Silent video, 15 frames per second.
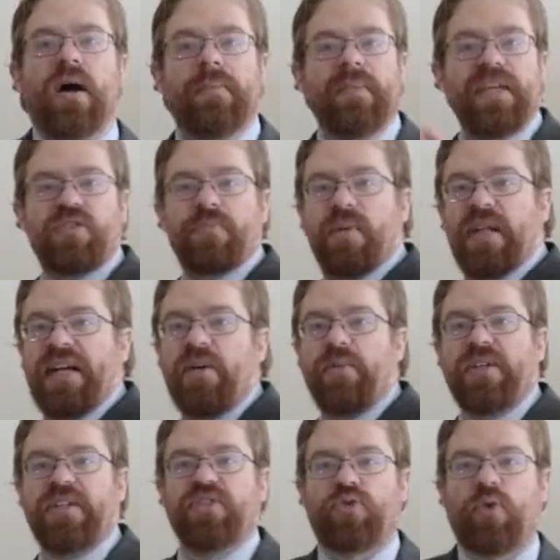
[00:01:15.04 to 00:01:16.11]
Each player
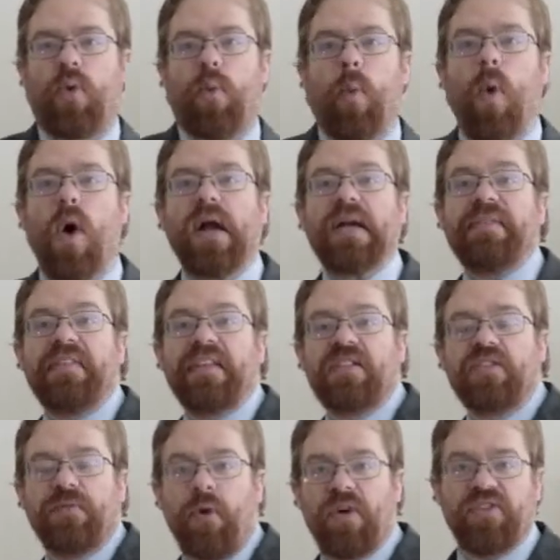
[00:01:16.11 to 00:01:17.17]
would control one of
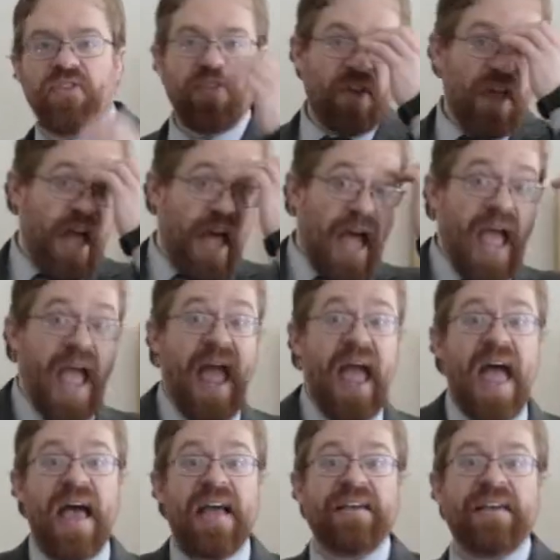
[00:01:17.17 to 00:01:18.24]
these forces,
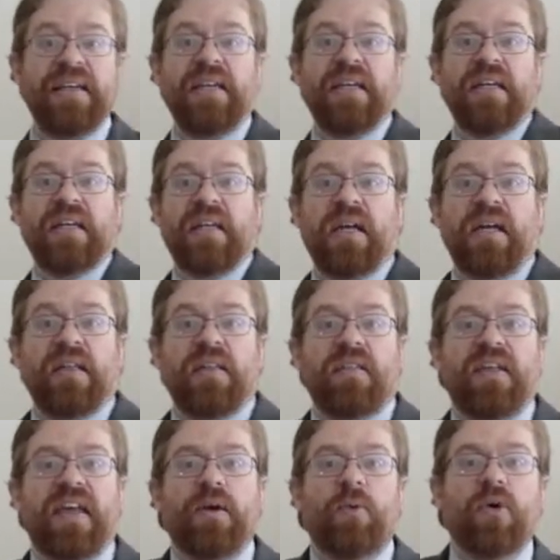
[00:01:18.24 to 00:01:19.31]
and
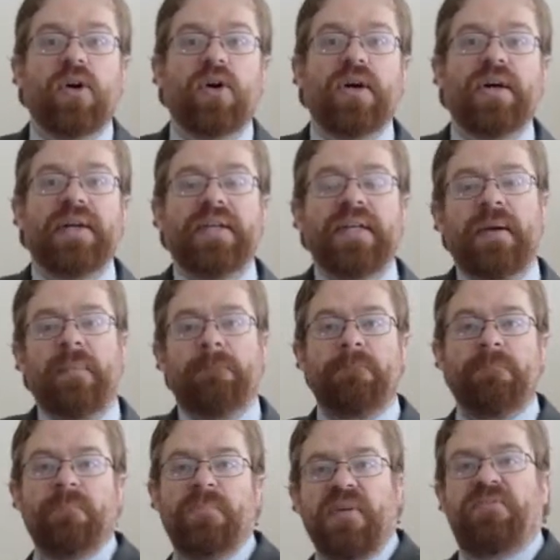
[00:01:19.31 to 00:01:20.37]
they would
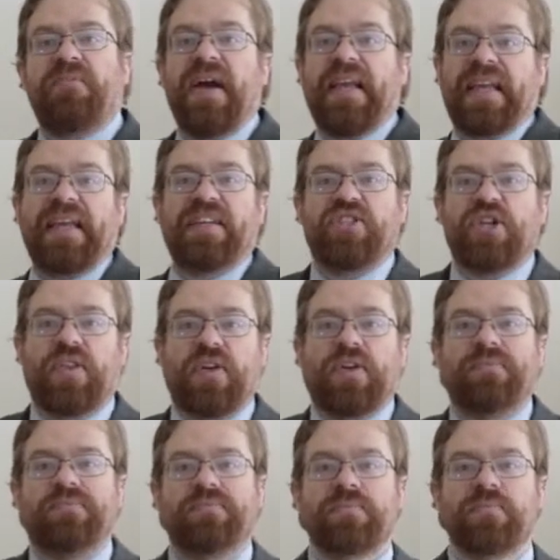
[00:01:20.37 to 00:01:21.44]
be fighting each other.
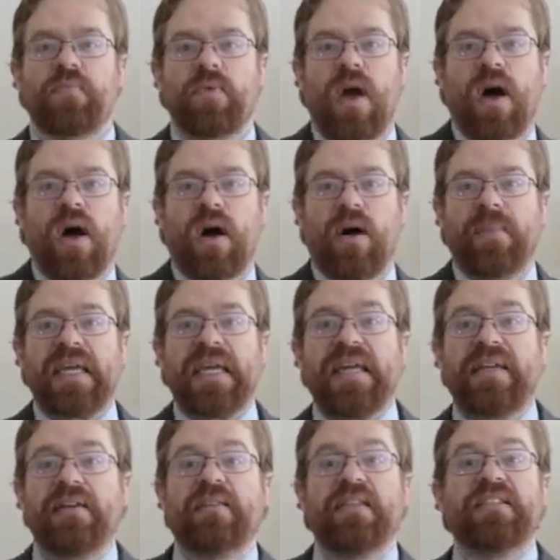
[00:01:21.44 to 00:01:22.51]

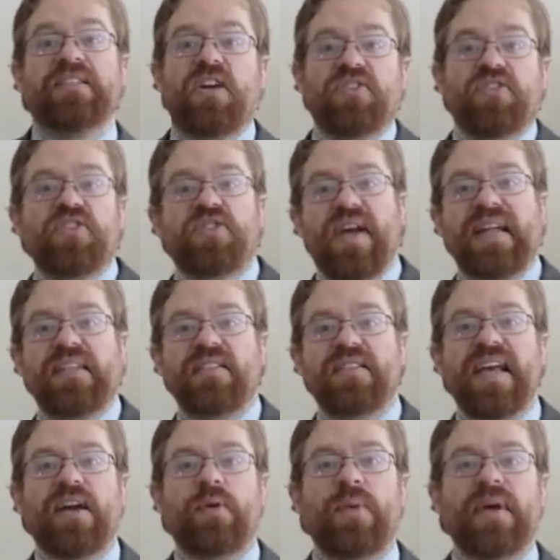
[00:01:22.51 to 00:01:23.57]
In the Dungeons & Dragons
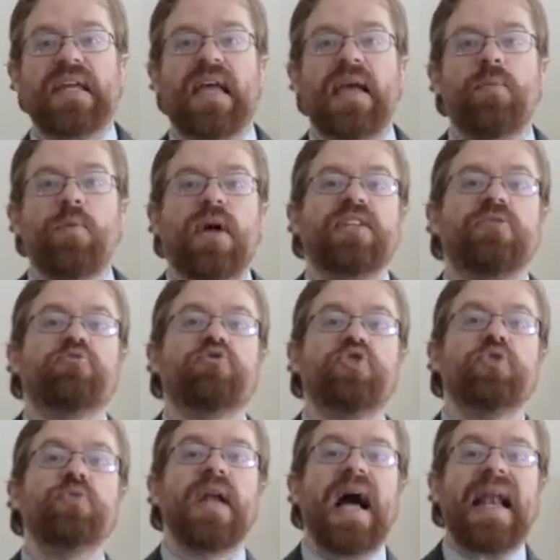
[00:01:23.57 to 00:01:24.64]
Attack Wing game, while you
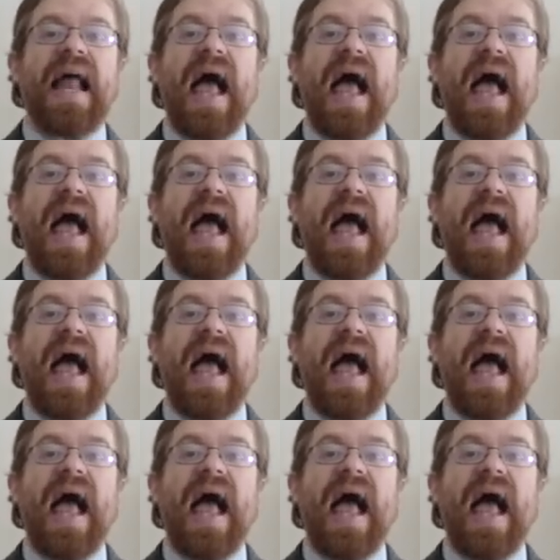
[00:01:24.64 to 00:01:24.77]
do not